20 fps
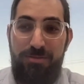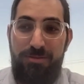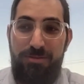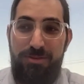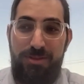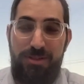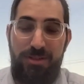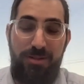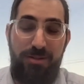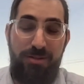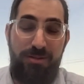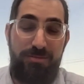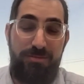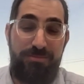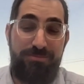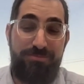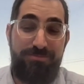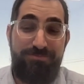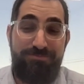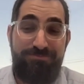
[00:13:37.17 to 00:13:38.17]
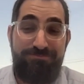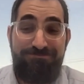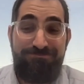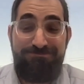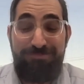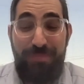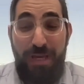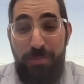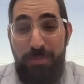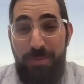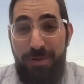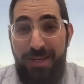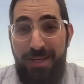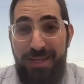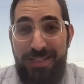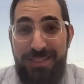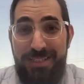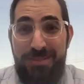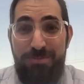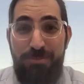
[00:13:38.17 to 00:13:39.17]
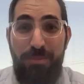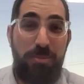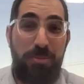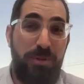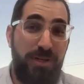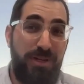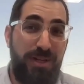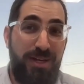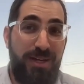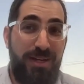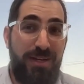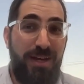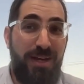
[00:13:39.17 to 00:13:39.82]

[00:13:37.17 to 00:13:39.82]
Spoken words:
So maybe yes, maybe not.